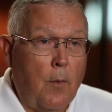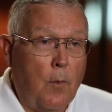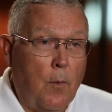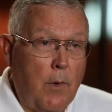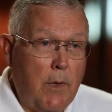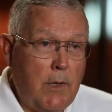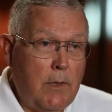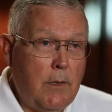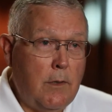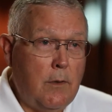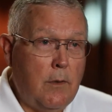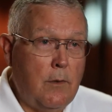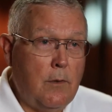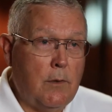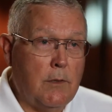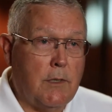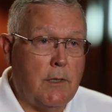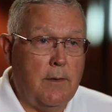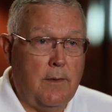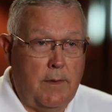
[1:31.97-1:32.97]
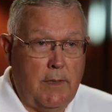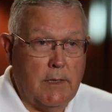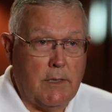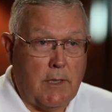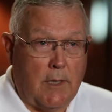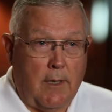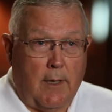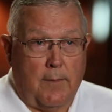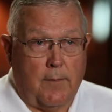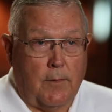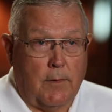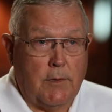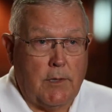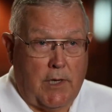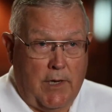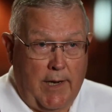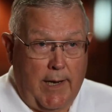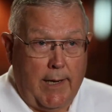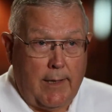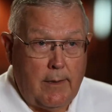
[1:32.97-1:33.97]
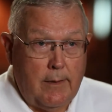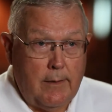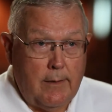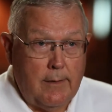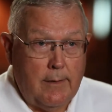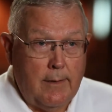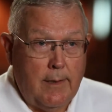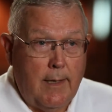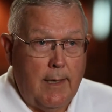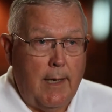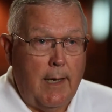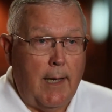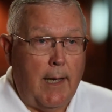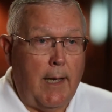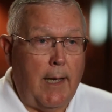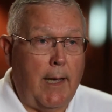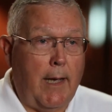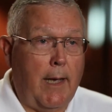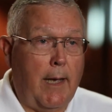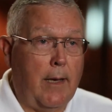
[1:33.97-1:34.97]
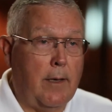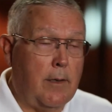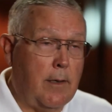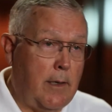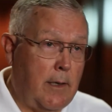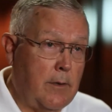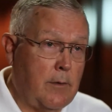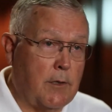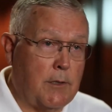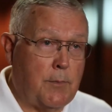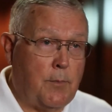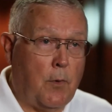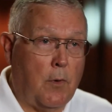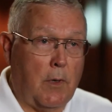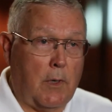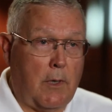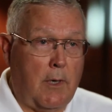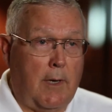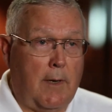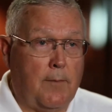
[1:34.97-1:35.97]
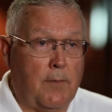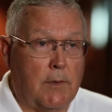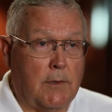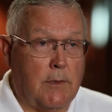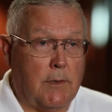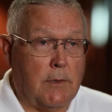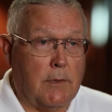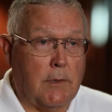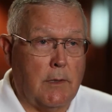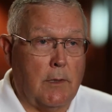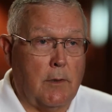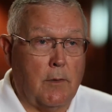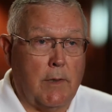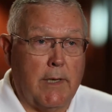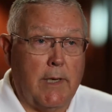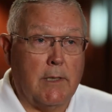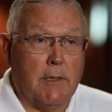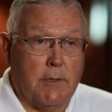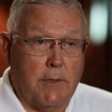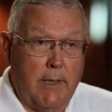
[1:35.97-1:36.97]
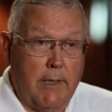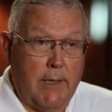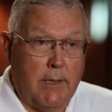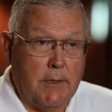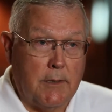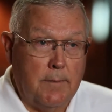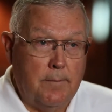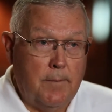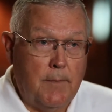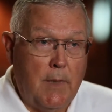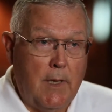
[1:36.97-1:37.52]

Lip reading: We use this conference, Connect, and other sport conferences to locate cities.